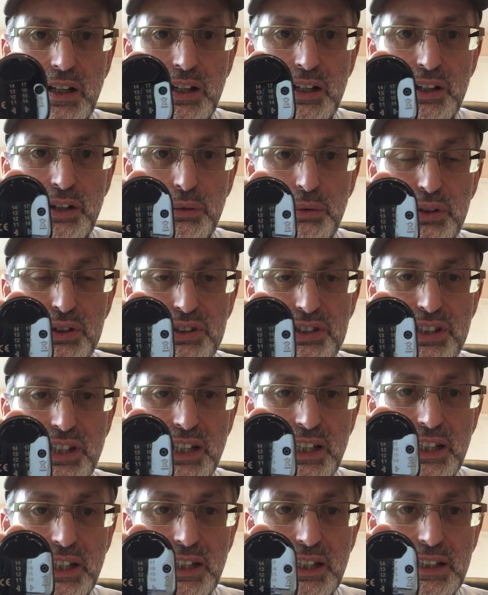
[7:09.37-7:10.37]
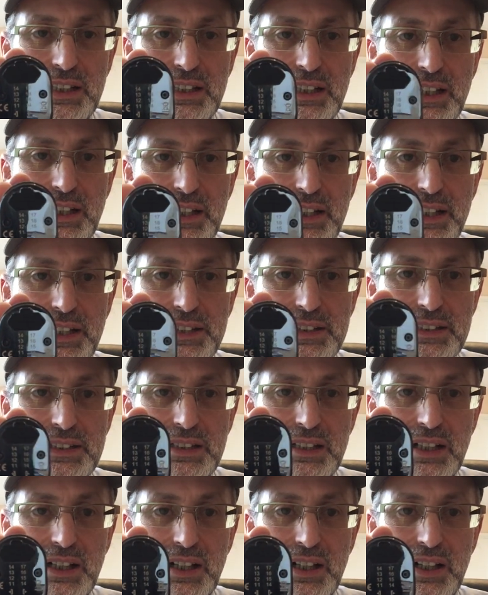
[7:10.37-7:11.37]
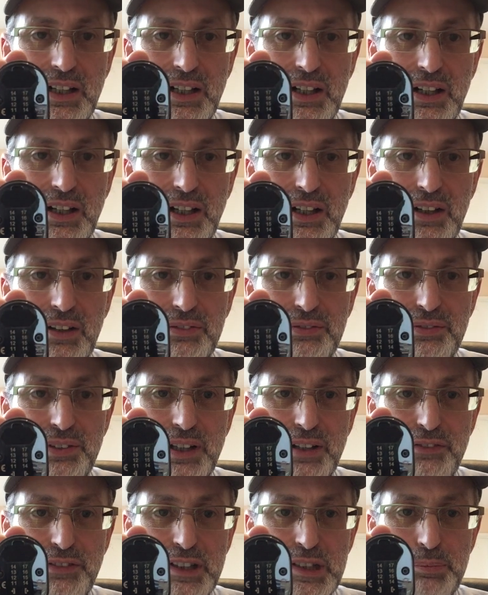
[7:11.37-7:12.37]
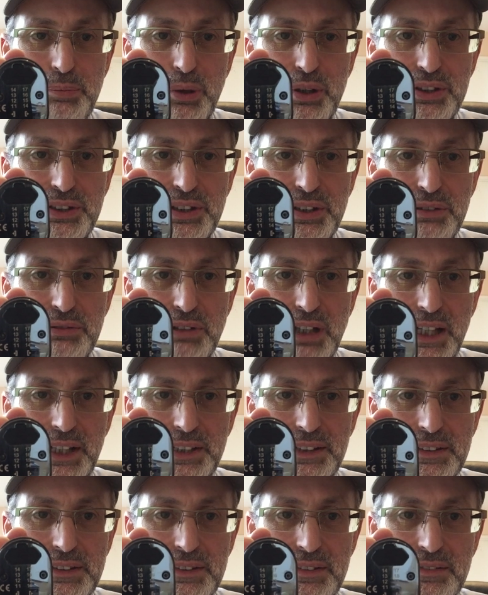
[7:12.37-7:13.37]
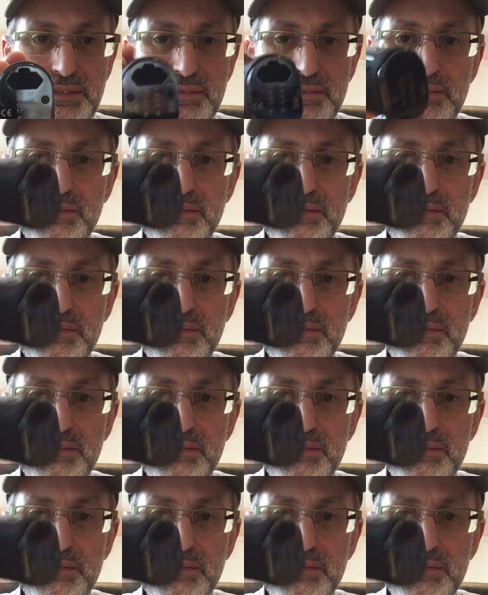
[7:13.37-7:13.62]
you will see the list of, if it's pointing right,